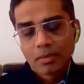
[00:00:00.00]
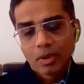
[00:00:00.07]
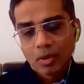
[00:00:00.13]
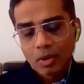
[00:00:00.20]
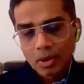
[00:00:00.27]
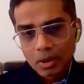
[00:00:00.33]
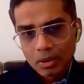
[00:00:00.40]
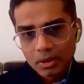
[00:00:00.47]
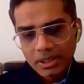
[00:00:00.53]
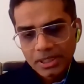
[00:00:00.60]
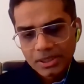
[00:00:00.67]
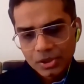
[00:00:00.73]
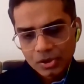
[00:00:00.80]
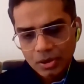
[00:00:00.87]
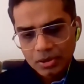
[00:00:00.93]
all
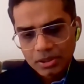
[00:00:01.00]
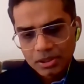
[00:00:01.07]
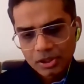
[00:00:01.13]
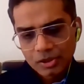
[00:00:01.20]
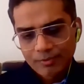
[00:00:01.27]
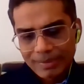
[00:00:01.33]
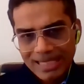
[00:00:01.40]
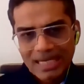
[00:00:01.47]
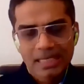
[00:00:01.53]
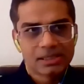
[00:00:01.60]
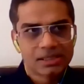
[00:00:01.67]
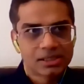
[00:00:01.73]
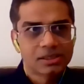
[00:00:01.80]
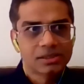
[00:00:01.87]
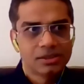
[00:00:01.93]
insurance
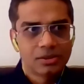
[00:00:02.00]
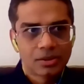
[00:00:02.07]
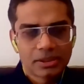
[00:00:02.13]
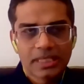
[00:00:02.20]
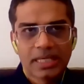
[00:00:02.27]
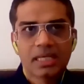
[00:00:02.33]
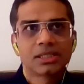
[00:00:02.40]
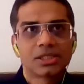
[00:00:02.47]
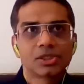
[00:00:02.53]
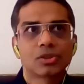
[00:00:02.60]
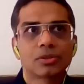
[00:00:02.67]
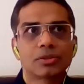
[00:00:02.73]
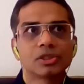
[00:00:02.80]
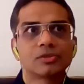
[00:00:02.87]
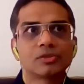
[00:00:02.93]
plans, the health
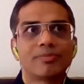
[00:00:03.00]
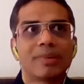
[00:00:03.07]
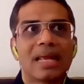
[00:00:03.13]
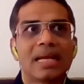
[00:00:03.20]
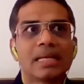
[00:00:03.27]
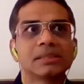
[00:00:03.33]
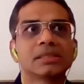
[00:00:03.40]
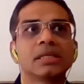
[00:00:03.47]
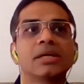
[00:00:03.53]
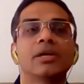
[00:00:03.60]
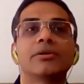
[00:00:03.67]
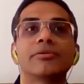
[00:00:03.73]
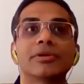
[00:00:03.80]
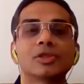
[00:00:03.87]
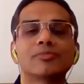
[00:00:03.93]
insurance plans
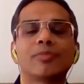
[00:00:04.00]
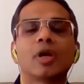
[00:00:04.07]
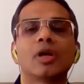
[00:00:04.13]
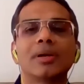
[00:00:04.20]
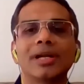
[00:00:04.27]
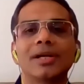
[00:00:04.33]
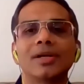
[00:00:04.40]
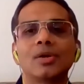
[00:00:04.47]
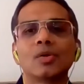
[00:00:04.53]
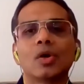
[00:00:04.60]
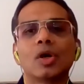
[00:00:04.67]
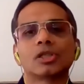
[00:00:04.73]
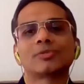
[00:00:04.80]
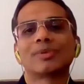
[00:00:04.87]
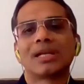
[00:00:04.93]
responded to
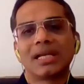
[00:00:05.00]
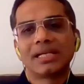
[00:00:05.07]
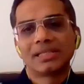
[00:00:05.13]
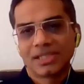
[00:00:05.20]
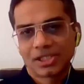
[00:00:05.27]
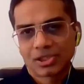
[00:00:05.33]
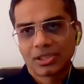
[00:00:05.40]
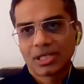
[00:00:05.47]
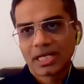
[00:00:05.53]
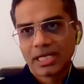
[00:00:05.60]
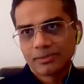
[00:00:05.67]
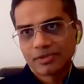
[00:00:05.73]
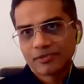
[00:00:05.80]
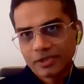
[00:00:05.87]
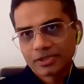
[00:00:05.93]
hospitalization
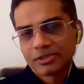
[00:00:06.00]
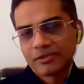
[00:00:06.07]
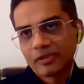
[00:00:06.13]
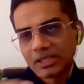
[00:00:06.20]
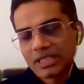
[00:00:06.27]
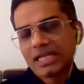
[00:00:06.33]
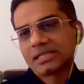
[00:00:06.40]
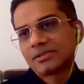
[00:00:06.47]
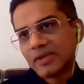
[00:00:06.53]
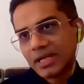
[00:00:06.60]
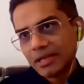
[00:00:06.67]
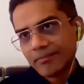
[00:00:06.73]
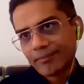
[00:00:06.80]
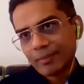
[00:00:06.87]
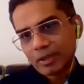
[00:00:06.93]
claims. First of all, that's
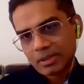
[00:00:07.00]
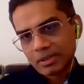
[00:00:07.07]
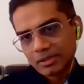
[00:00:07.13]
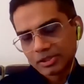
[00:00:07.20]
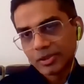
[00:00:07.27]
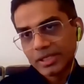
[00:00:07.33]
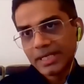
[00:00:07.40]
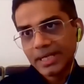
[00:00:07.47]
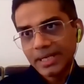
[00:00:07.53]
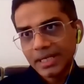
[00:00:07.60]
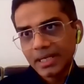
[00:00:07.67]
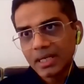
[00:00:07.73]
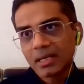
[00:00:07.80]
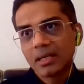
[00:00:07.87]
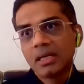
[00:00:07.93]
very important. So in
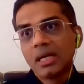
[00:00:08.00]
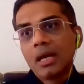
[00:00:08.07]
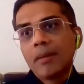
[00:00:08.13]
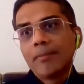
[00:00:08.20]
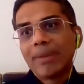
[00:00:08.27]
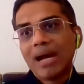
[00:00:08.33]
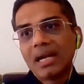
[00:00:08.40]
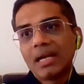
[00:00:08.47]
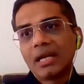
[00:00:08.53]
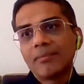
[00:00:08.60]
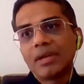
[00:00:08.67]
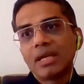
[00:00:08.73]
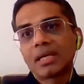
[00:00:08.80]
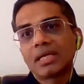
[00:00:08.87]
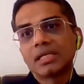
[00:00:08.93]
India,
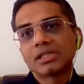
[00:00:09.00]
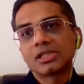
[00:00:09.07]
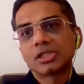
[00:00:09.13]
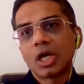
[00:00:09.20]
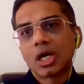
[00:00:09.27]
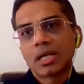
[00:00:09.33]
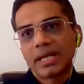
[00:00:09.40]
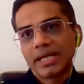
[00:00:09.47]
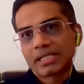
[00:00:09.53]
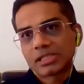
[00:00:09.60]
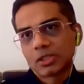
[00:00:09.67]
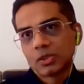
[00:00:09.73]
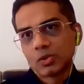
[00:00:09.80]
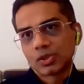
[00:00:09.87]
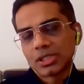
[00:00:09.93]
pandemic is not an
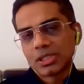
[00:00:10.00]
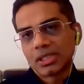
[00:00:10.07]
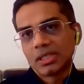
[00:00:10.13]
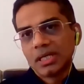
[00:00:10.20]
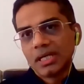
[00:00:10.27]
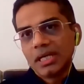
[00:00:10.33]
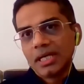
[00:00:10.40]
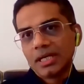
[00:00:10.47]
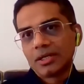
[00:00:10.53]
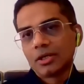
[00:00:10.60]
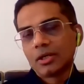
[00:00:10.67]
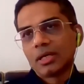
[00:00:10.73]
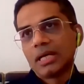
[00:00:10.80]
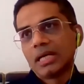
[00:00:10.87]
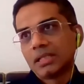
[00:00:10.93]
exclusion in
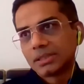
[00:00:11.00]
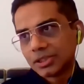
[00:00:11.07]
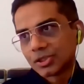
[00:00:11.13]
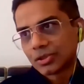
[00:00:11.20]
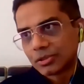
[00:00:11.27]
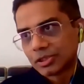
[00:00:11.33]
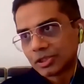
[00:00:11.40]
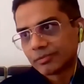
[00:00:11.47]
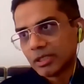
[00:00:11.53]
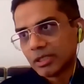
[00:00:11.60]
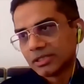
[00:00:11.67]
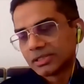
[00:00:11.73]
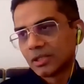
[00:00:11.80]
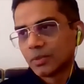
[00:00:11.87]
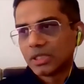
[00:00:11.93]
your health insurance
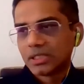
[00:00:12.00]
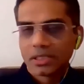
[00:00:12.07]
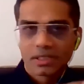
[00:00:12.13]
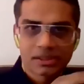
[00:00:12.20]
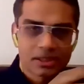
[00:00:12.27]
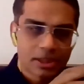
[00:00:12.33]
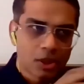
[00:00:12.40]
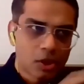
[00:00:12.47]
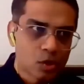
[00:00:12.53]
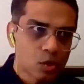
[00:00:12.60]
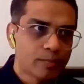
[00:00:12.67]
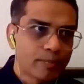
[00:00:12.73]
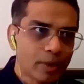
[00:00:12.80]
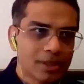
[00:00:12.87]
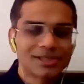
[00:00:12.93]
policy, whether it's a
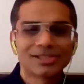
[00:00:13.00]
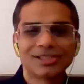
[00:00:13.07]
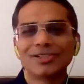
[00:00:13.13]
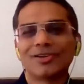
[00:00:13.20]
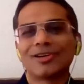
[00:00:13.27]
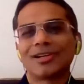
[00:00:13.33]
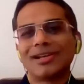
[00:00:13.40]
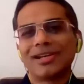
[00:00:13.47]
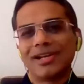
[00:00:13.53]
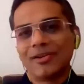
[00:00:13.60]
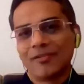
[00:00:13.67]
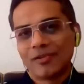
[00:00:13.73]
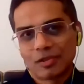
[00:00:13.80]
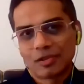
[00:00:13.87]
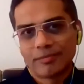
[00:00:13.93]
group policy or an
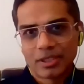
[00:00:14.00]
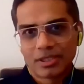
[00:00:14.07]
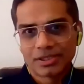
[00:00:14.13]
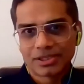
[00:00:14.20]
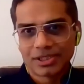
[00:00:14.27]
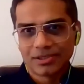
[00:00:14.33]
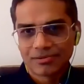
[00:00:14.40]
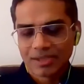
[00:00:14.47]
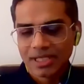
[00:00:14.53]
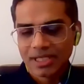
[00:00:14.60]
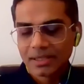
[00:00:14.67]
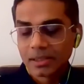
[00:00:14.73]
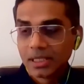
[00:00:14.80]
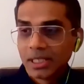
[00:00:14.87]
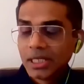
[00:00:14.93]
individual policy, right?